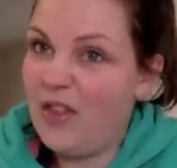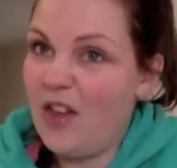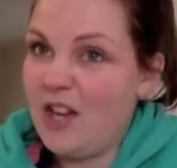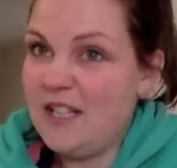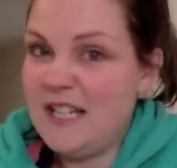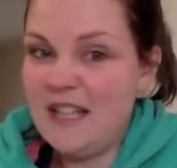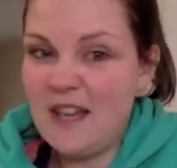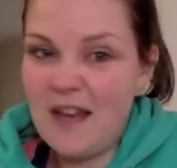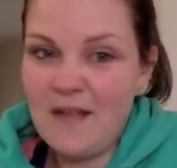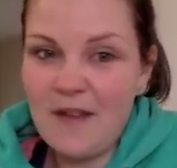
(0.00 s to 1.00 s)

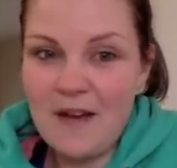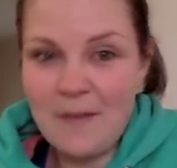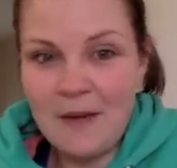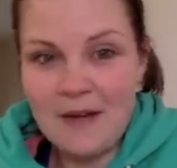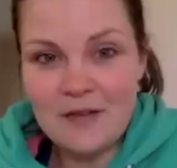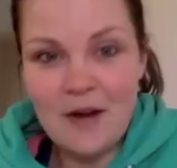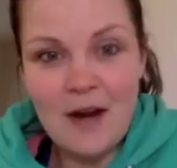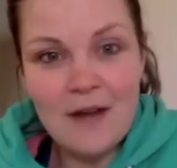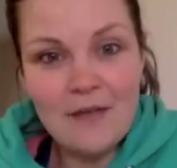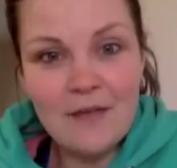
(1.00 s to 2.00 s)
30-35 minute
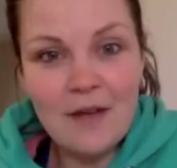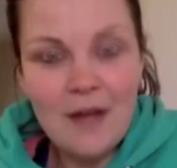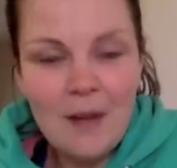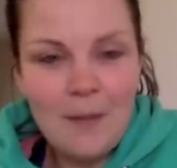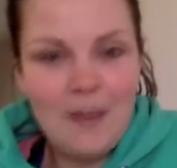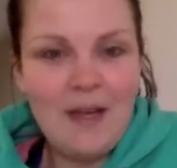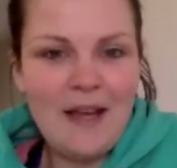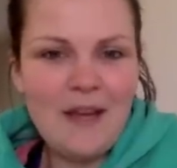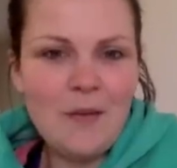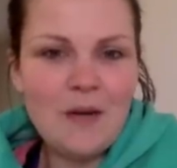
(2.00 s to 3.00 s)
drive. But
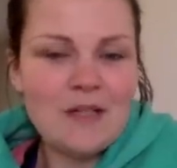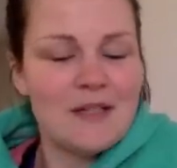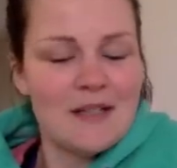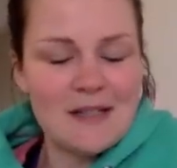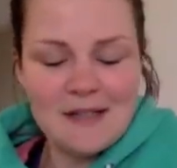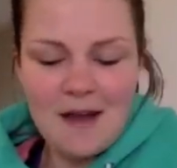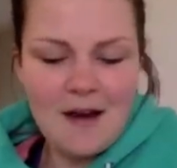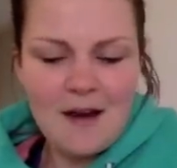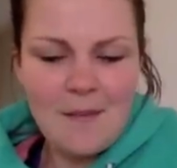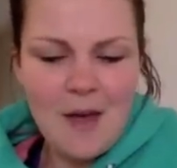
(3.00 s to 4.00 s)
like you're watching the
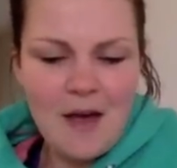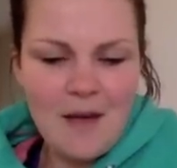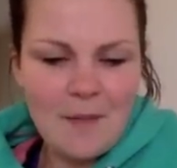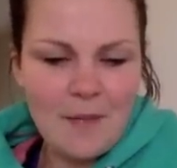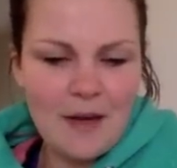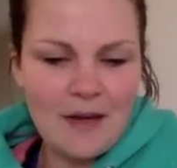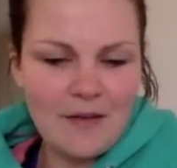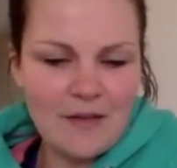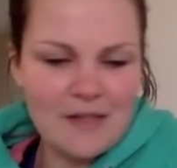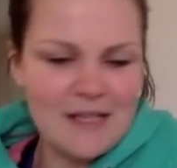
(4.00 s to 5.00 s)
sun come up, and
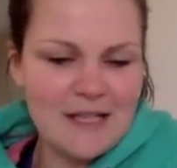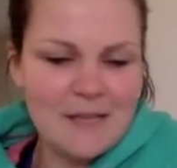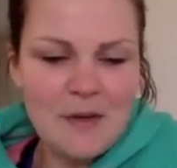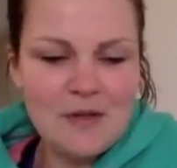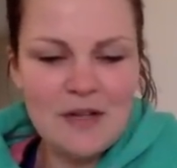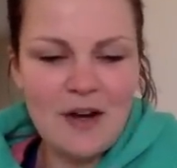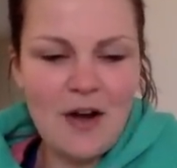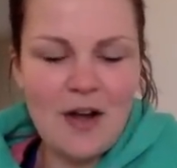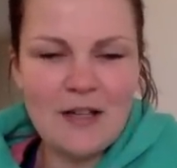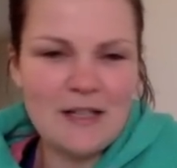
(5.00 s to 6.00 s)
I've got 6 music
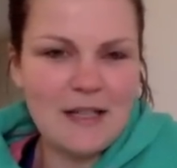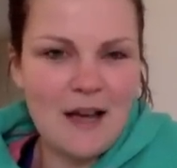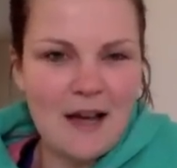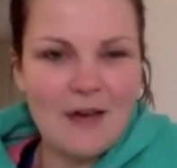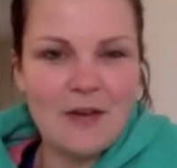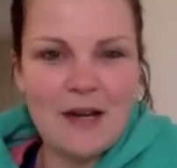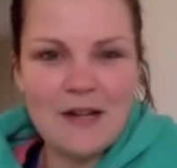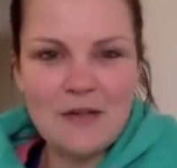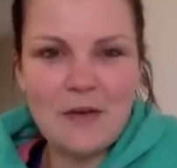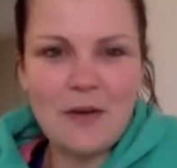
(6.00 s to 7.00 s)
on. There's a guy called
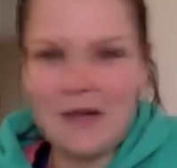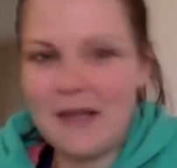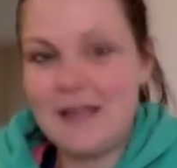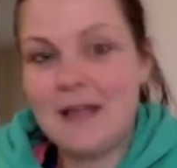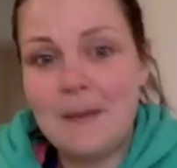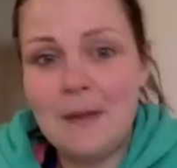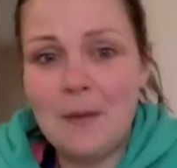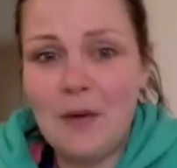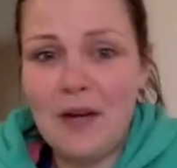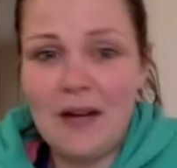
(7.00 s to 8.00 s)
Andrew on at that time in the
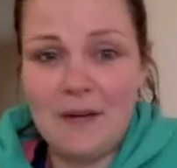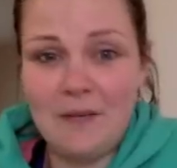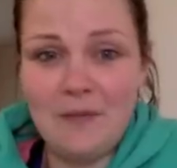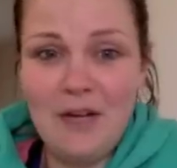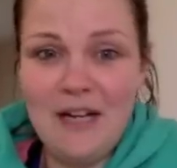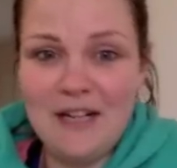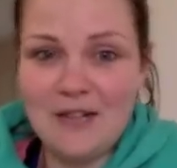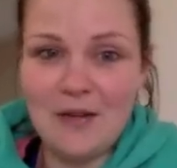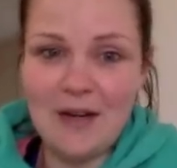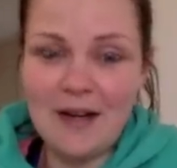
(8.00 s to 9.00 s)
morning, and I'm really
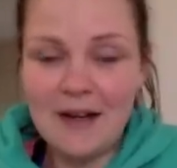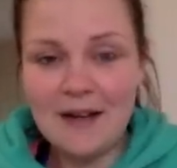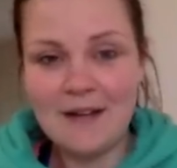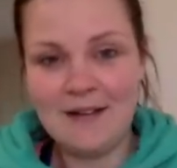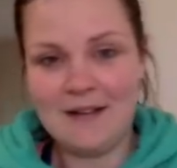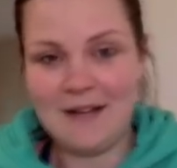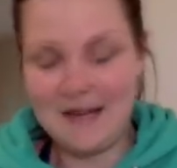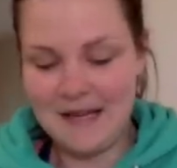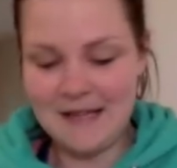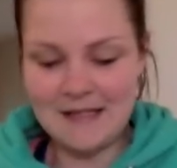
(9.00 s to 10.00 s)
enjoying like
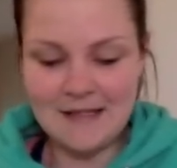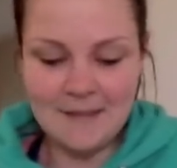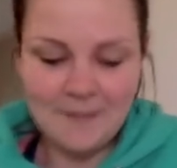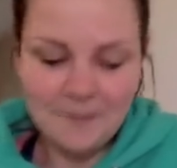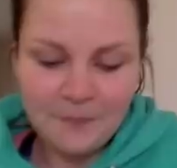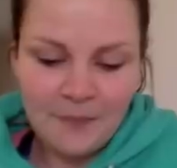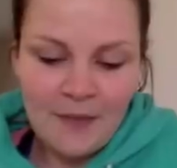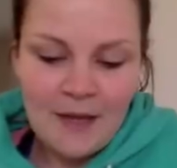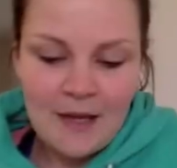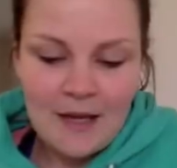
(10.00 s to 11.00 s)
his
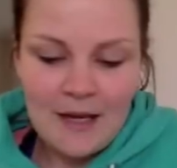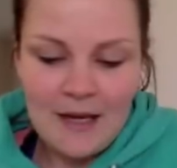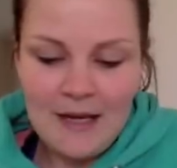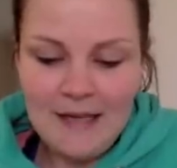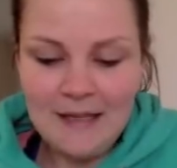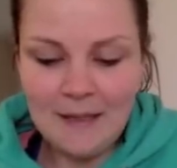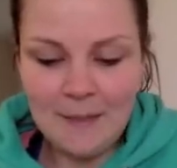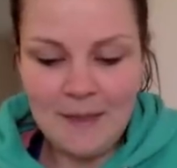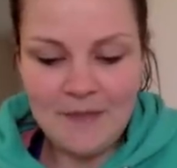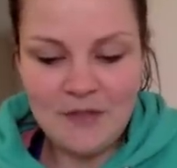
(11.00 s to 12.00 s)
little
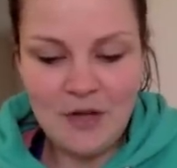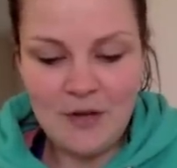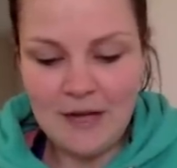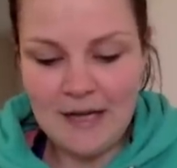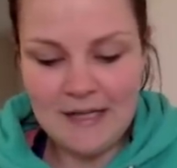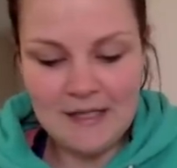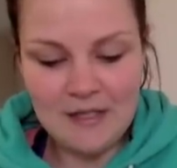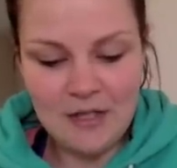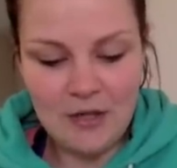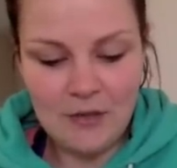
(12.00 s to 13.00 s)
bit of show that I listen
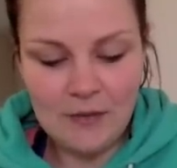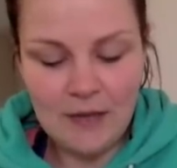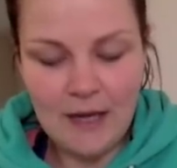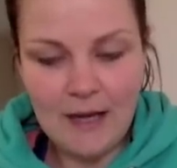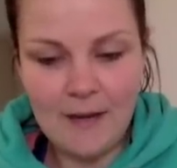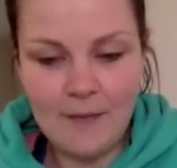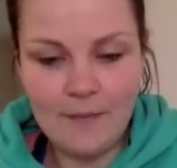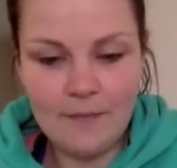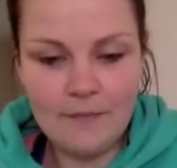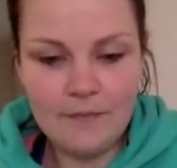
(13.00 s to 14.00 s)
to.
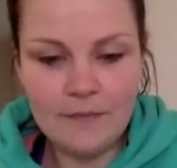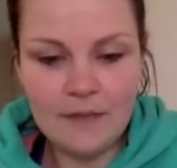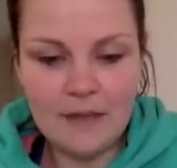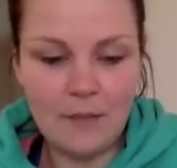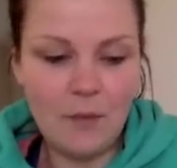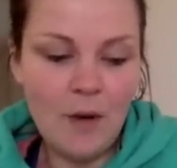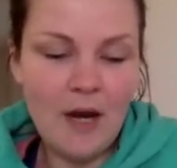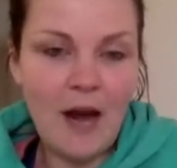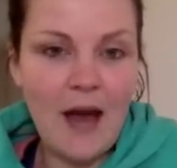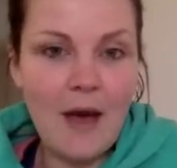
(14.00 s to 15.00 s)
And then we
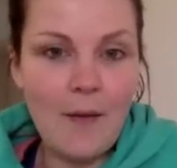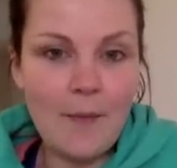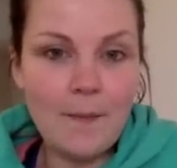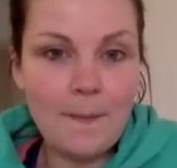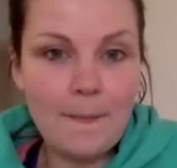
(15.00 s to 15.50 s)
work out,